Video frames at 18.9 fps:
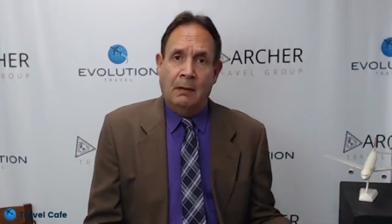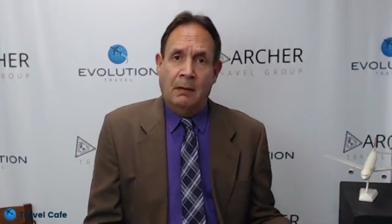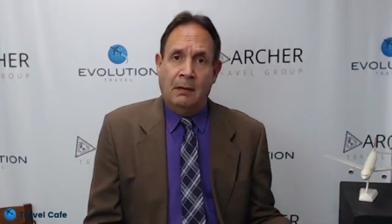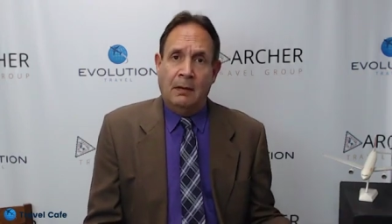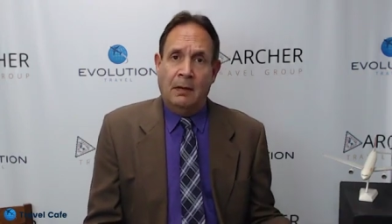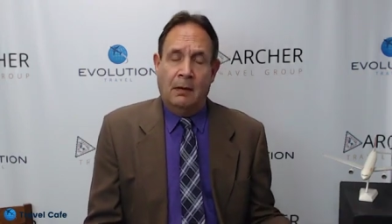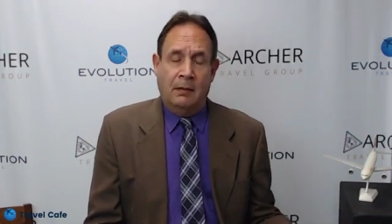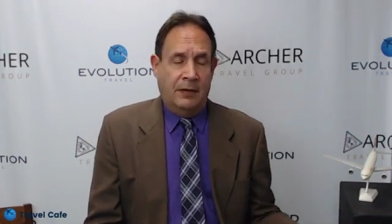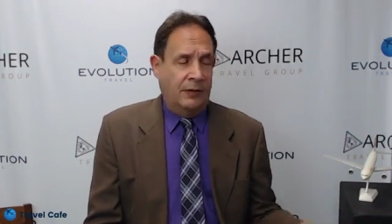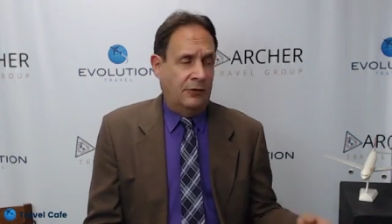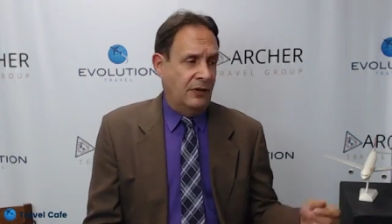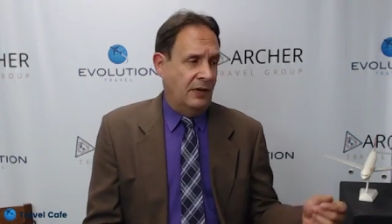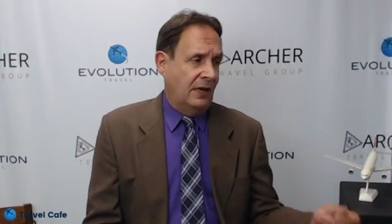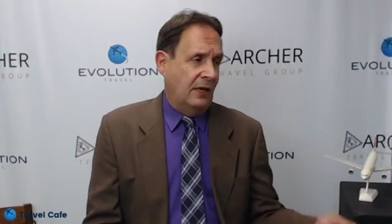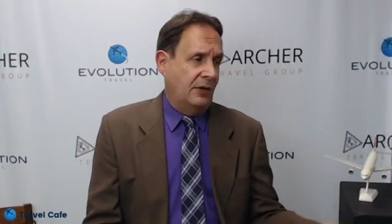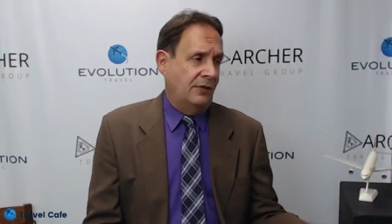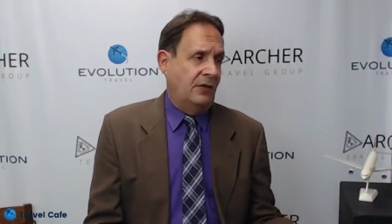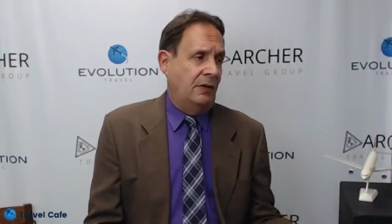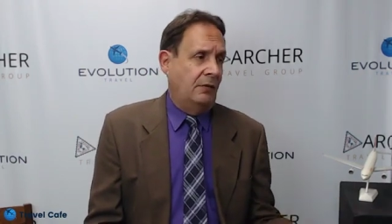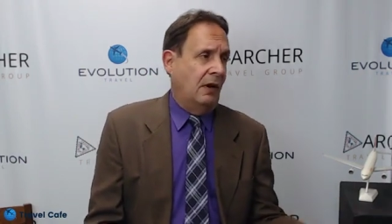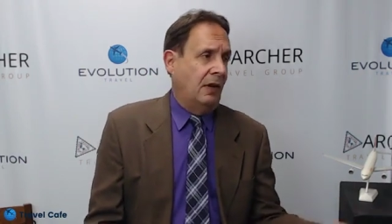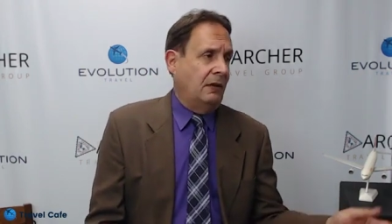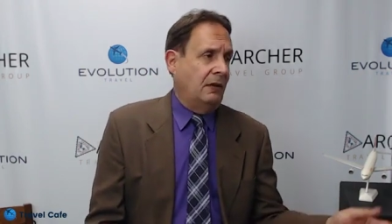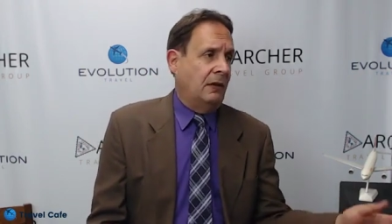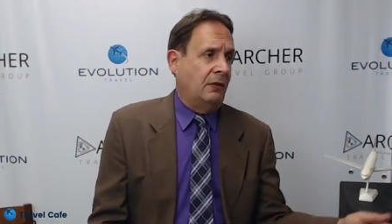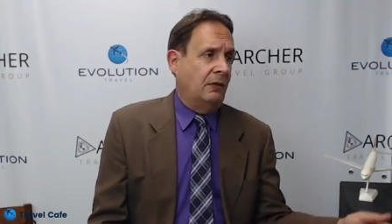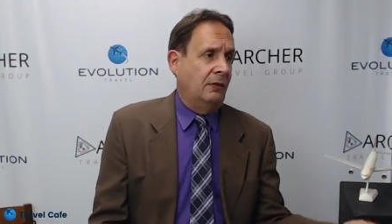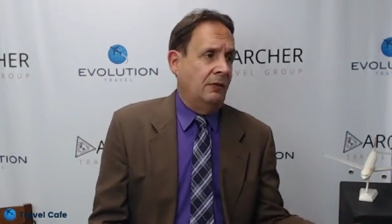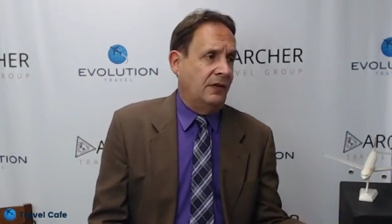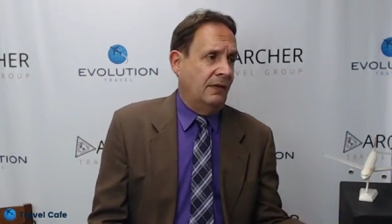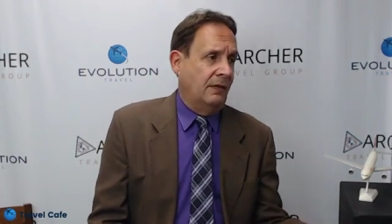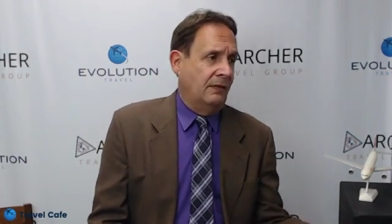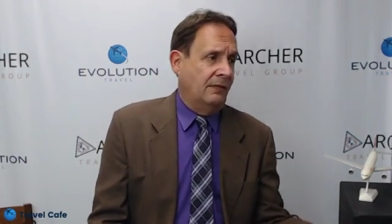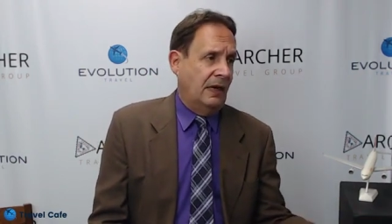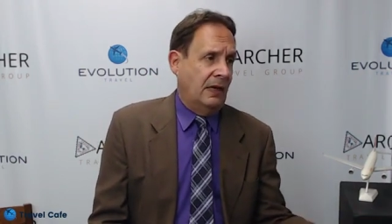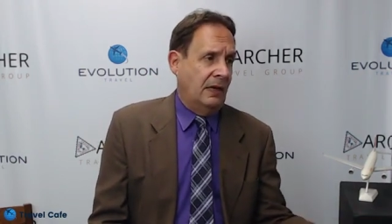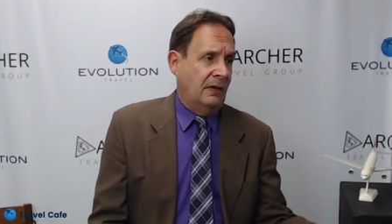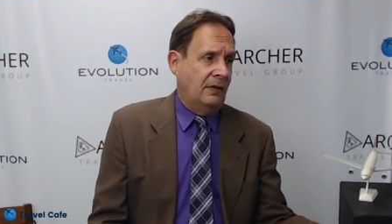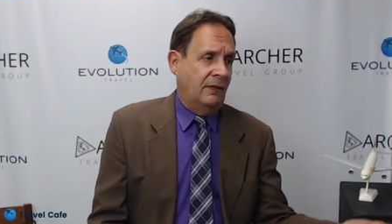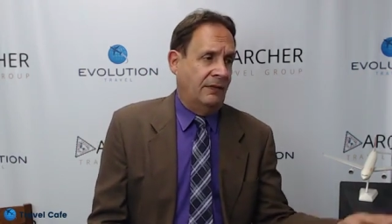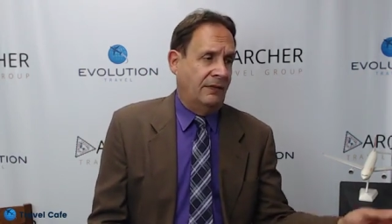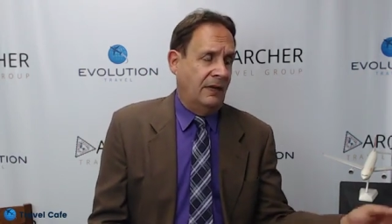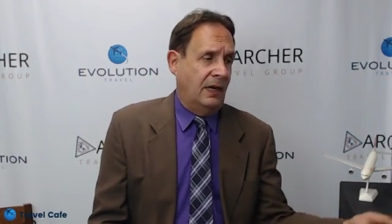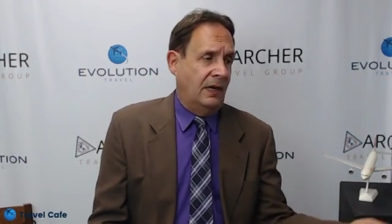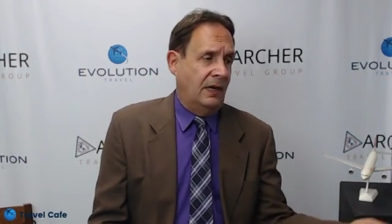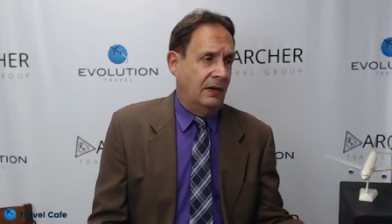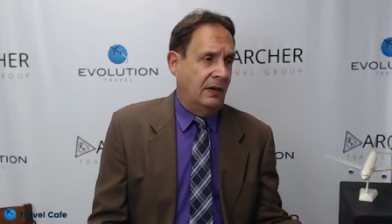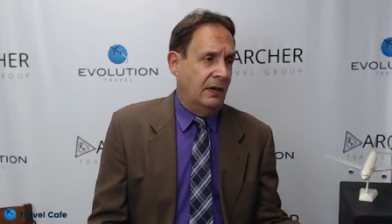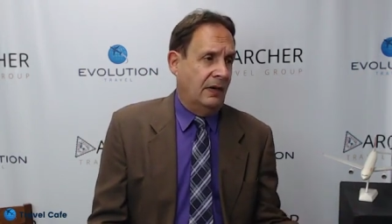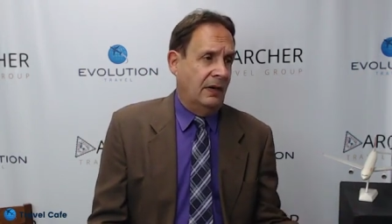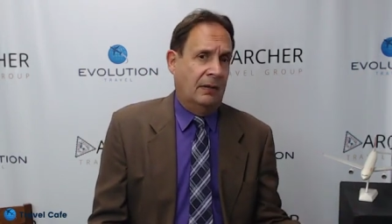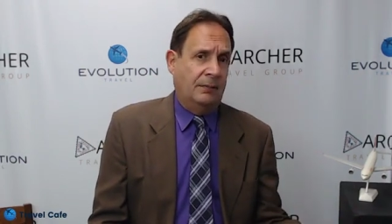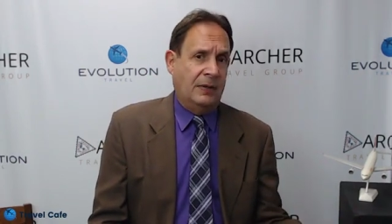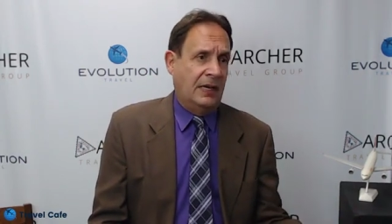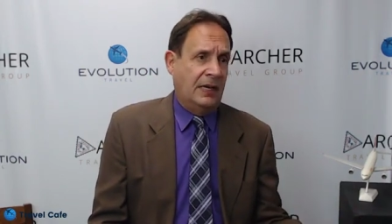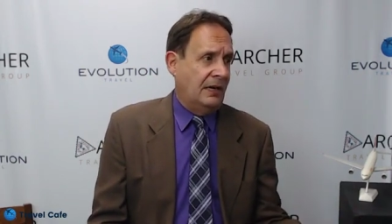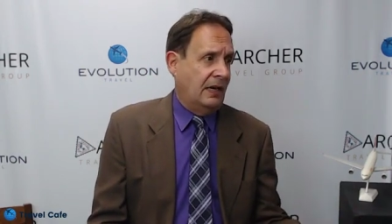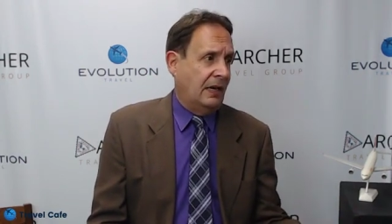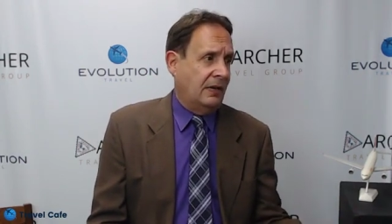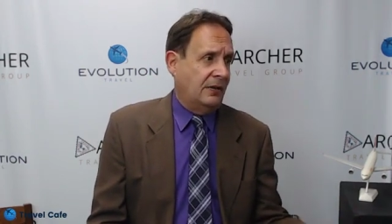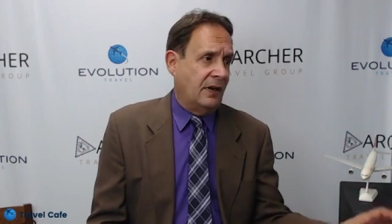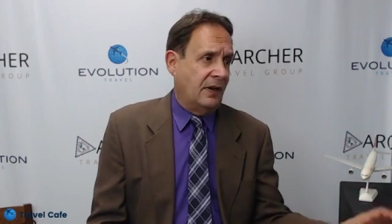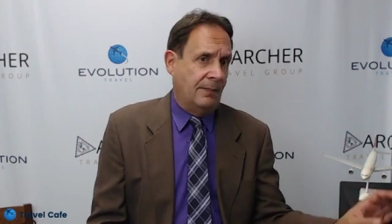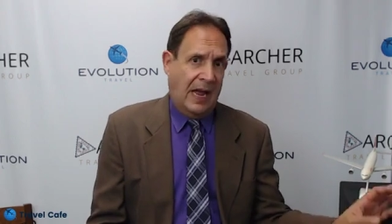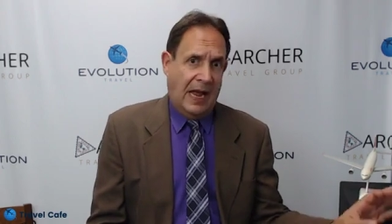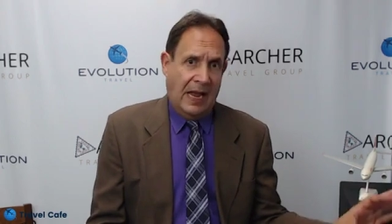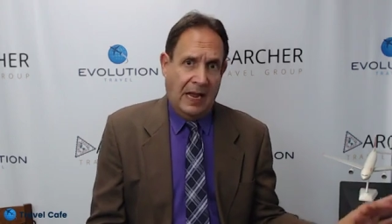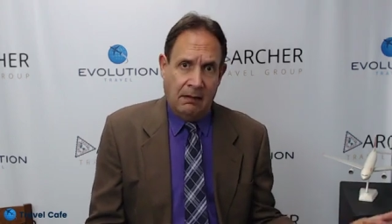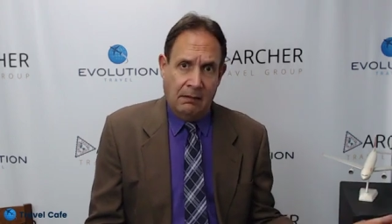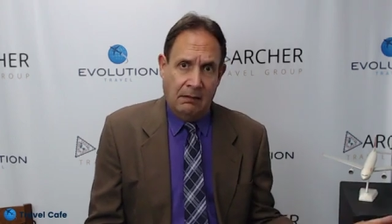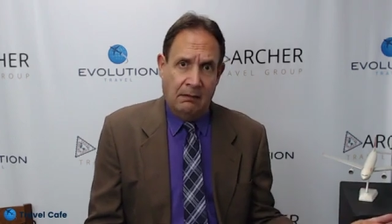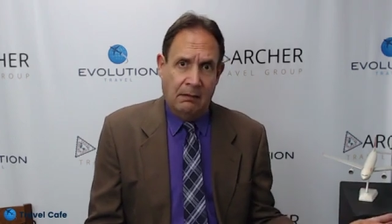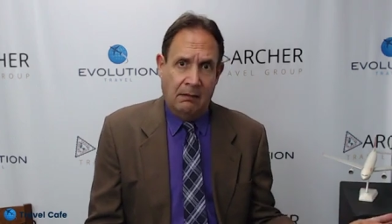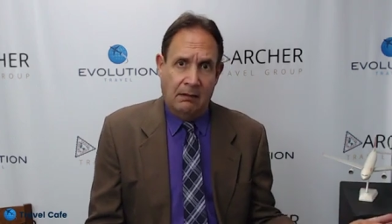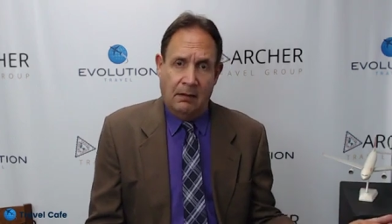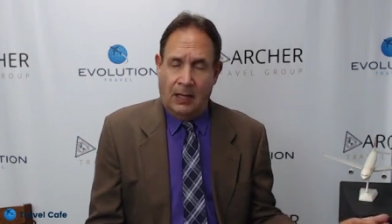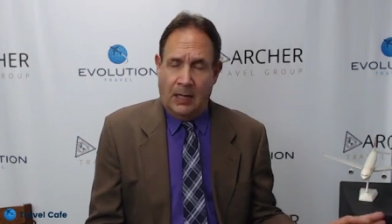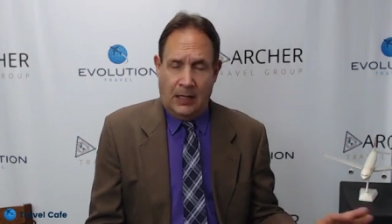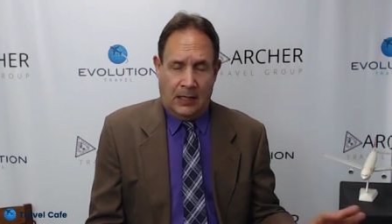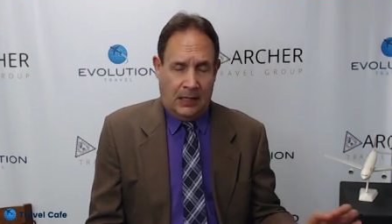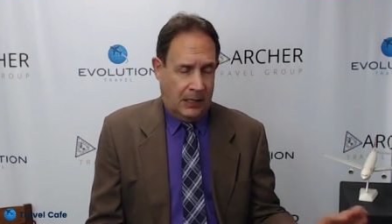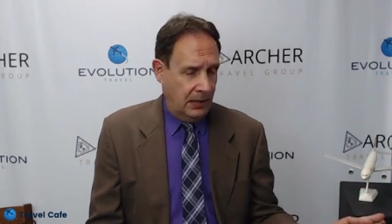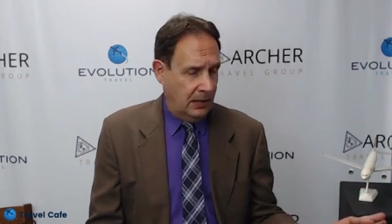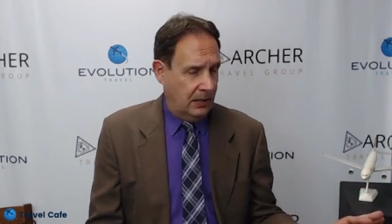You know, here's your tickets to your all inclusive and your in your airplane tickets, goodbye. Uh-uh.